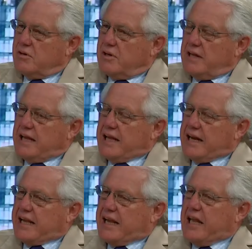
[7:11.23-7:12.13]
Ah.
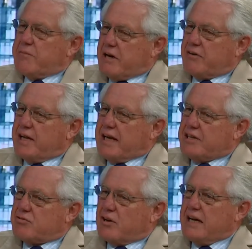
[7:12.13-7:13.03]
and I came out and
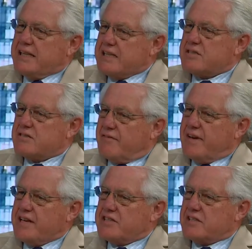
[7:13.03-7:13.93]
I tried this
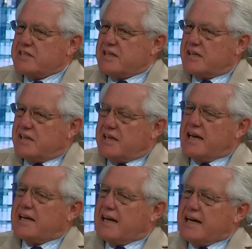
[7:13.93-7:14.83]
evangelistic thing,
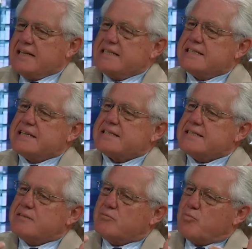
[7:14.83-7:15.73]
and I
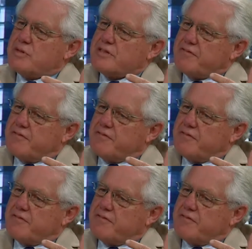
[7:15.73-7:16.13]
just was